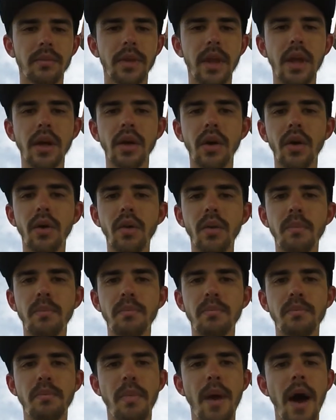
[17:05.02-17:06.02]
They go
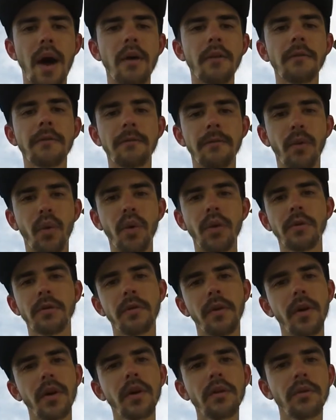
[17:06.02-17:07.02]
about 4
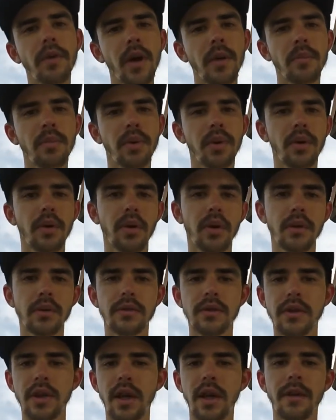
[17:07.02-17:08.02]
foot if I put,
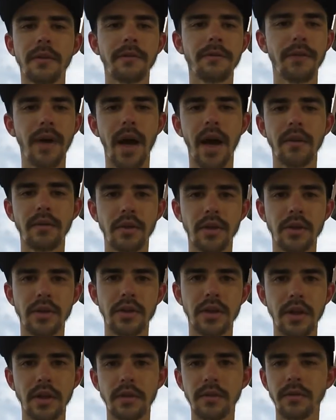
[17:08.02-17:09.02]
say, a 5 or
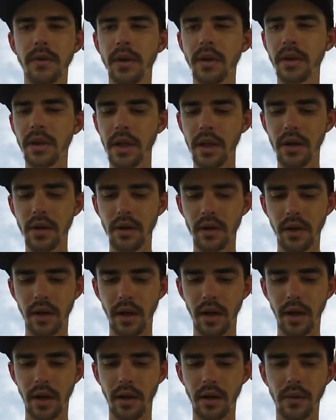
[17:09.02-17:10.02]
6 foot leader
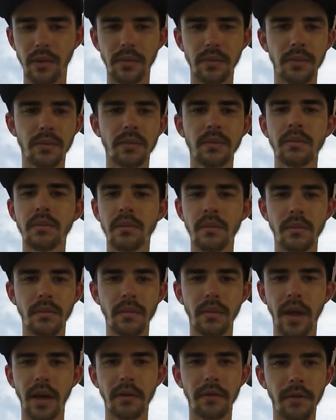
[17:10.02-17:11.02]
of
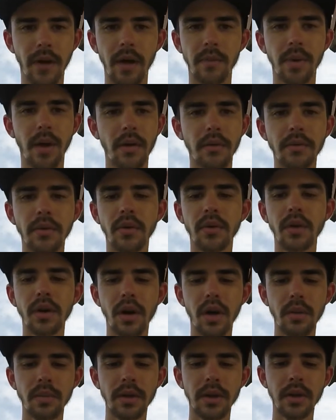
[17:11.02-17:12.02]
like a 5-pound
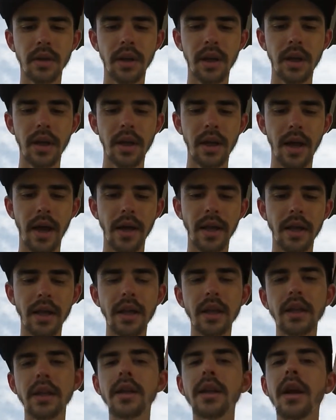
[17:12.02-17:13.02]
fluorocarbon. I can
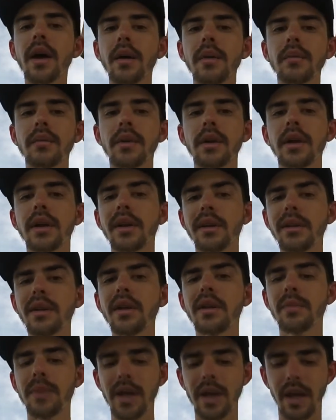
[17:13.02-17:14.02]
get down a
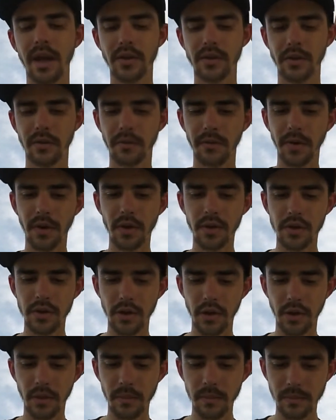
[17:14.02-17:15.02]
little bit extra foot or
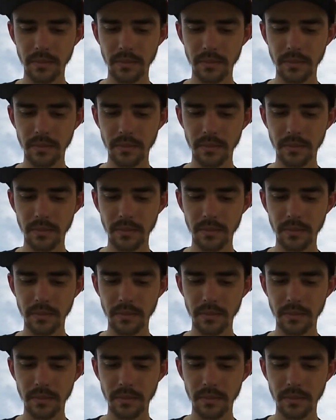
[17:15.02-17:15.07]
so,